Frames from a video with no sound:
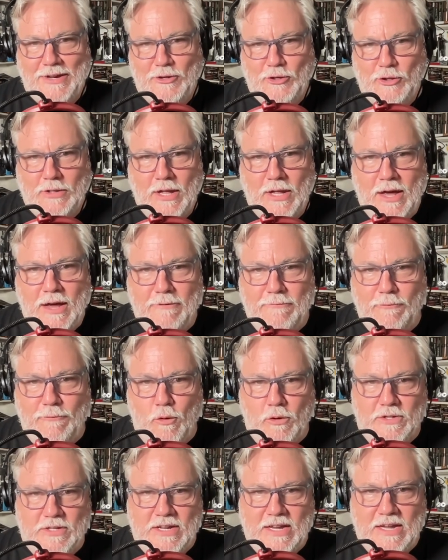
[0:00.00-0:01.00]
July
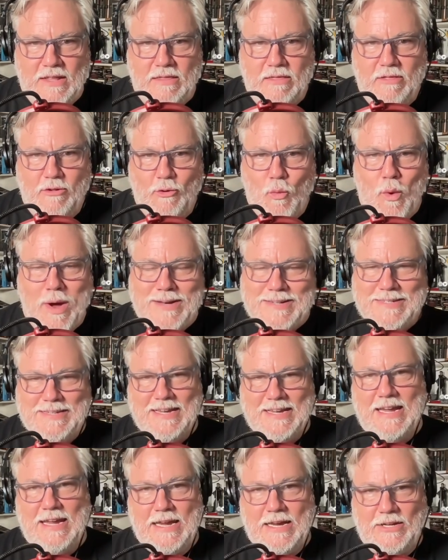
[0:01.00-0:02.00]
14th,
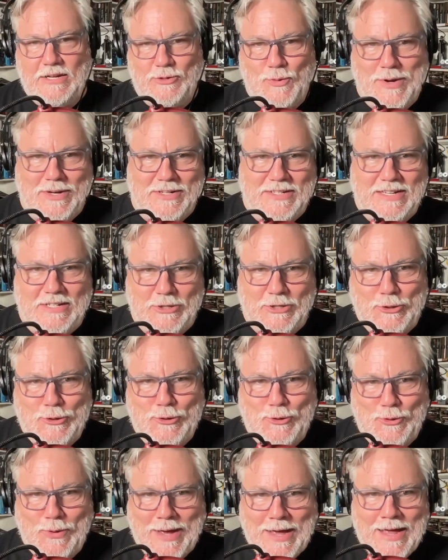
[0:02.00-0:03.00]

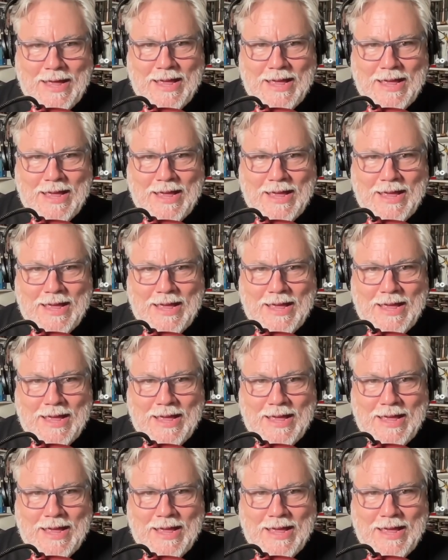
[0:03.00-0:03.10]
2022.